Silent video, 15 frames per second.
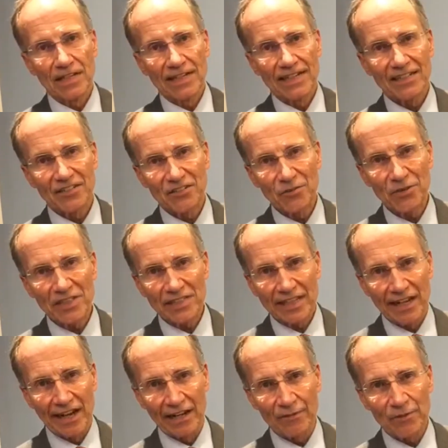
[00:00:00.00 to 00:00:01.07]
In doing
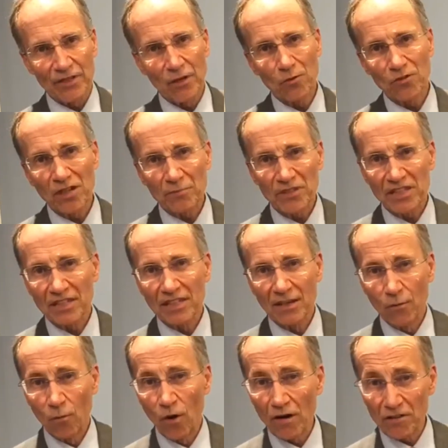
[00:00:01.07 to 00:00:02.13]
that, we hold up the
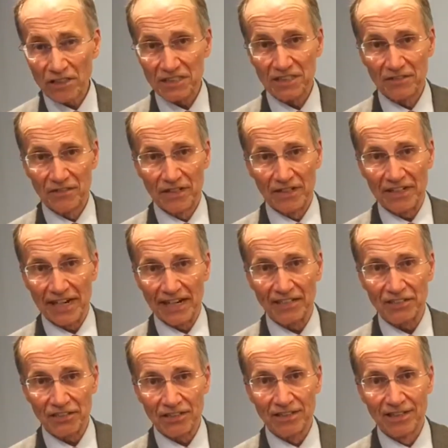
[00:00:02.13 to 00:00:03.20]
warranted
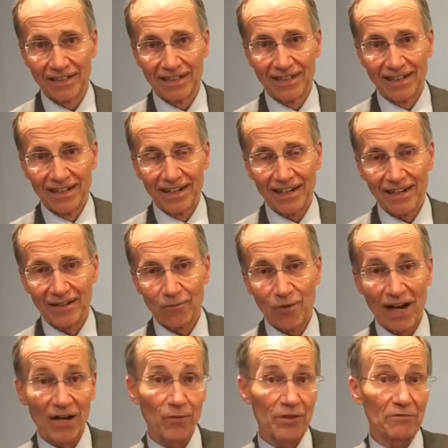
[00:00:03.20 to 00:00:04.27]
variation
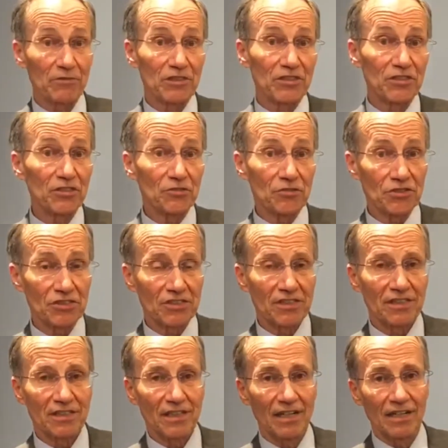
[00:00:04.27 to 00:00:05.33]
while we reduce
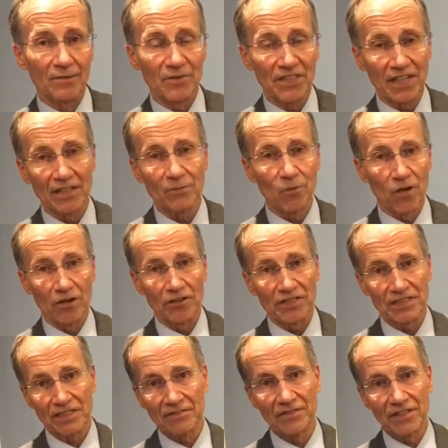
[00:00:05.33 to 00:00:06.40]
the
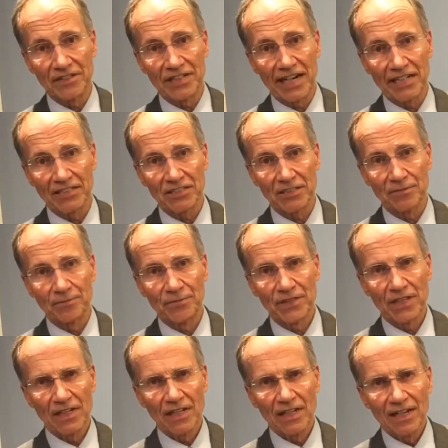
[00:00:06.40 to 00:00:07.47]
unwarranted variation.
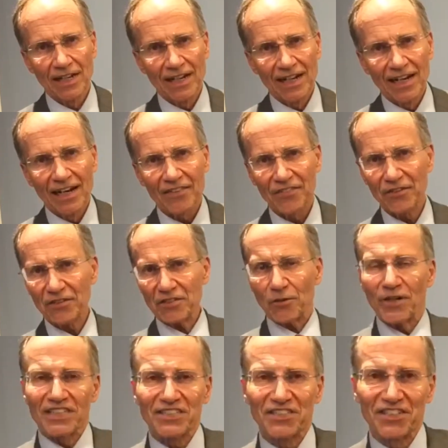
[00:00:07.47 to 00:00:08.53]
A third
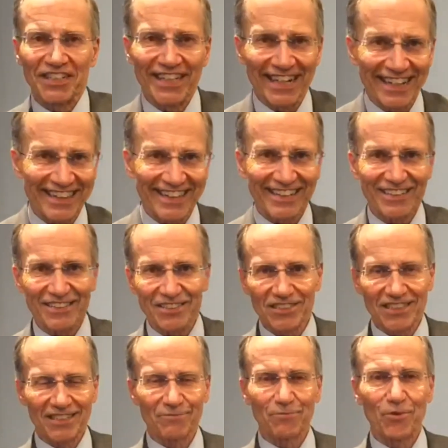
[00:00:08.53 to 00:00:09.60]
question that I think is
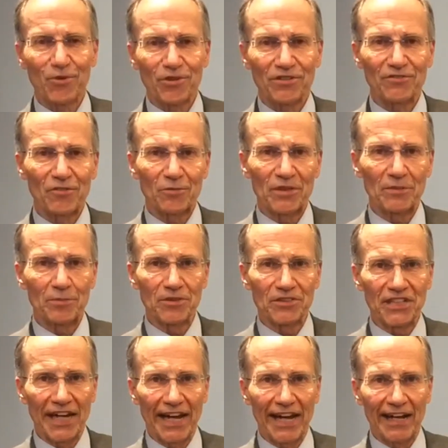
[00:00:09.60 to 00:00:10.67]
important for people
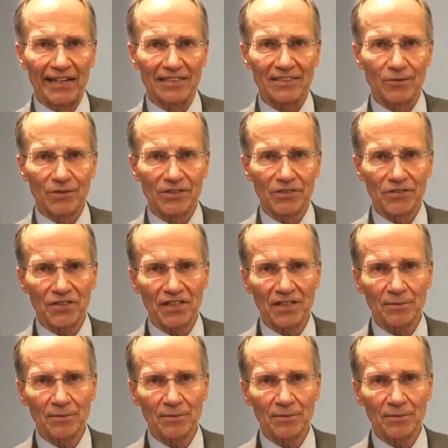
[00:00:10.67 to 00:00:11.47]
to ask when you think